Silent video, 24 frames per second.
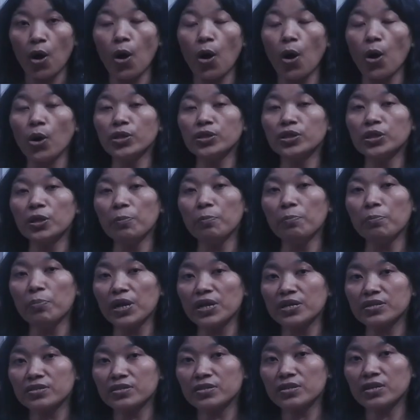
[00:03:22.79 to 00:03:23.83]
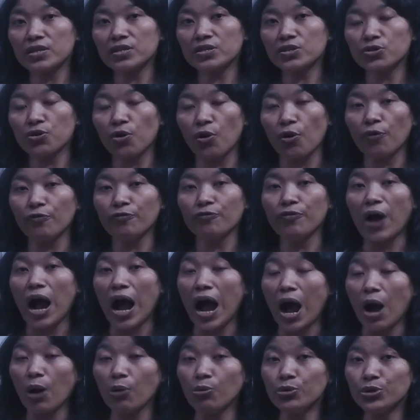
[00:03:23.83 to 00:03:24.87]
on the basis of
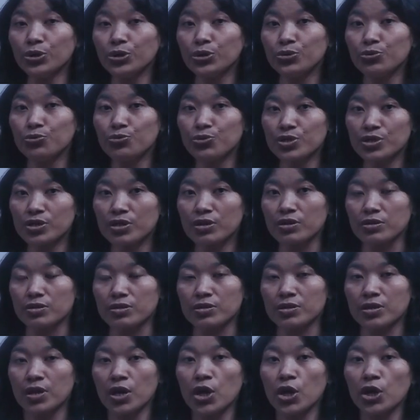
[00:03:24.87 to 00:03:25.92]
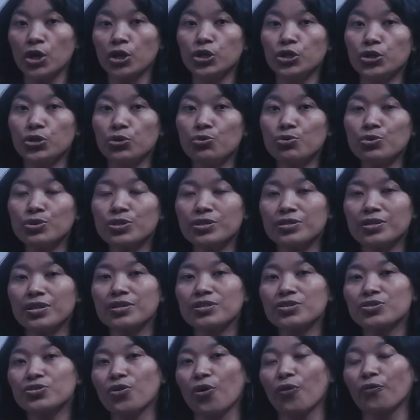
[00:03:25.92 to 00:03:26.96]
how users use
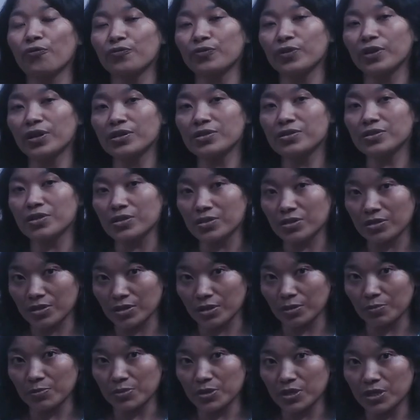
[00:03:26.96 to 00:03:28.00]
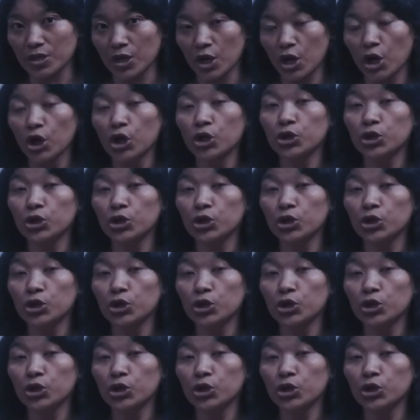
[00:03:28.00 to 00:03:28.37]
the software systems